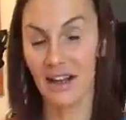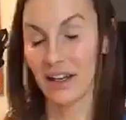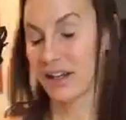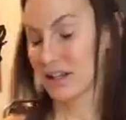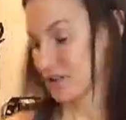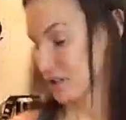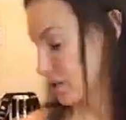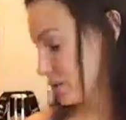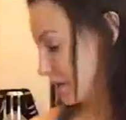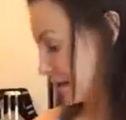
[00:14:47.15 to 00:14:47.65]

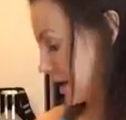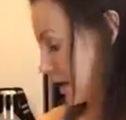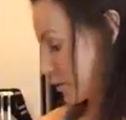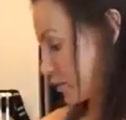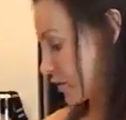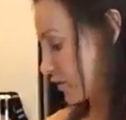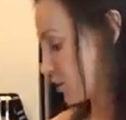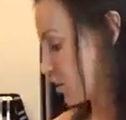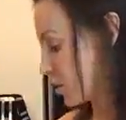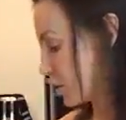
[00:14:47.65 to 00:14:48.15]
So again,
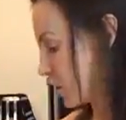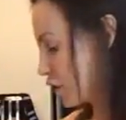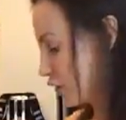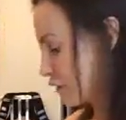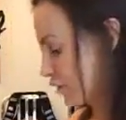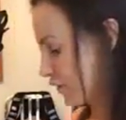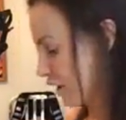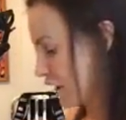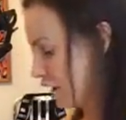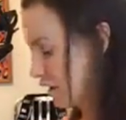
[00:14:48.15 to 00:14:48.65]
we've gone
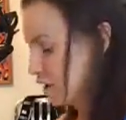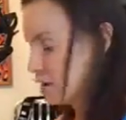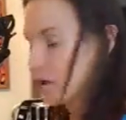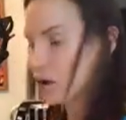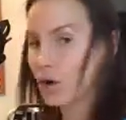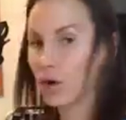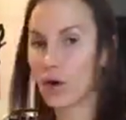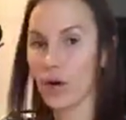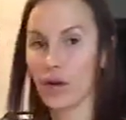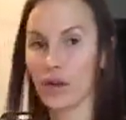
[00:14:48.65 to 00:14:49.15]
over
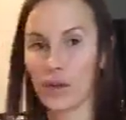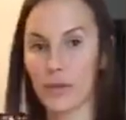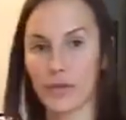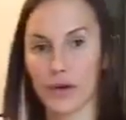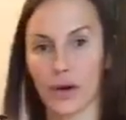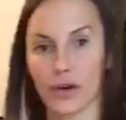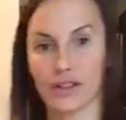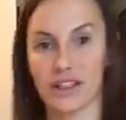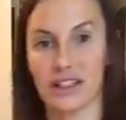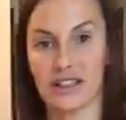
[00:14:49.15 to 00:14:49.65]
all the
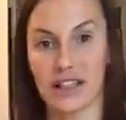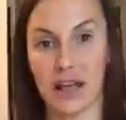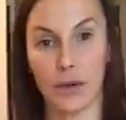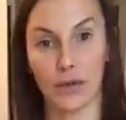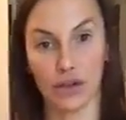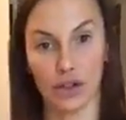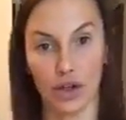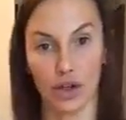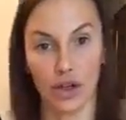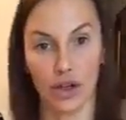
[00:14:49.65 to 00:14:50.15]
proteins that I would
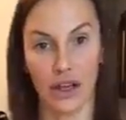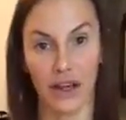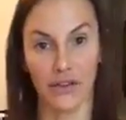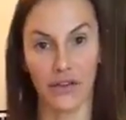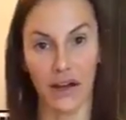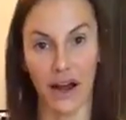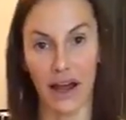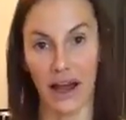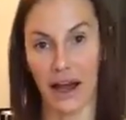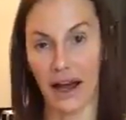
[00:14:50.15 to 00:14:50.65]
cook if
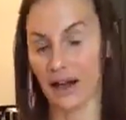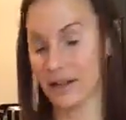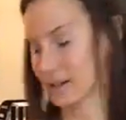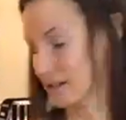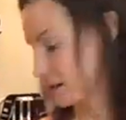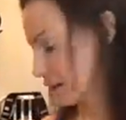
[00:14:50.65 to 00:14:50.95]
I had.